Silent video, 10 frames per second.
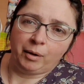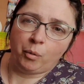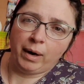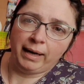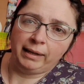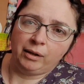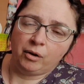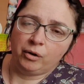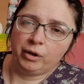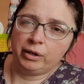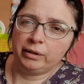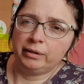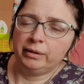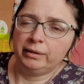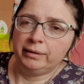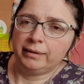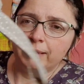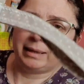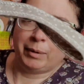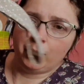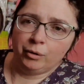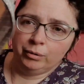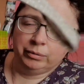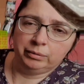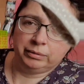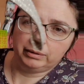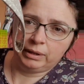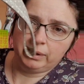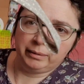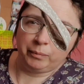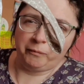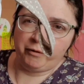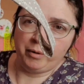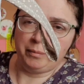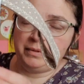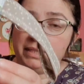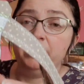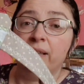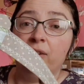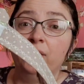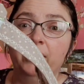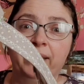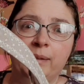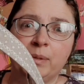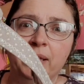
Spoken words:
quite a long time ago. I keep